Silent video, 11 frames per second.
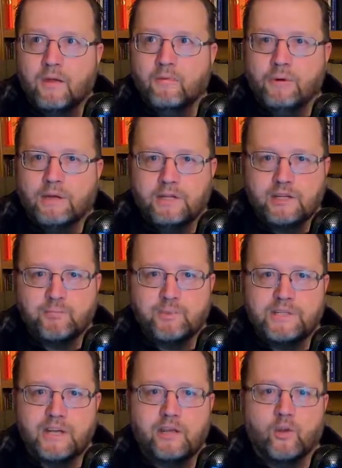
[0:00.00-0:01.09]
But in this
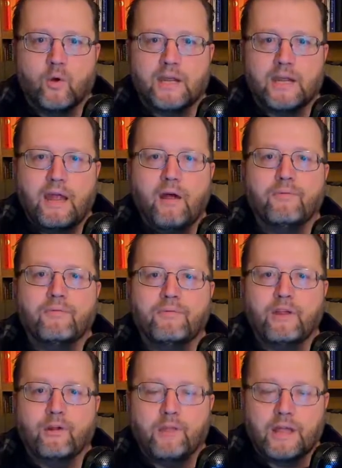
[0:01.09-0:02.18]
particular account,
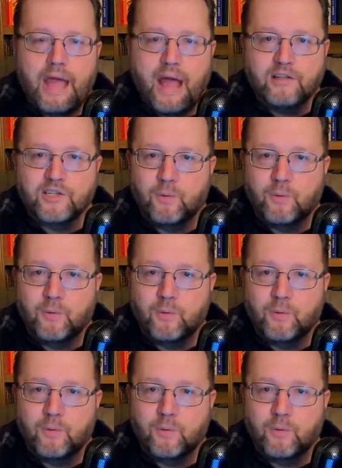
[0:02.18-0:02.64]
they're the callous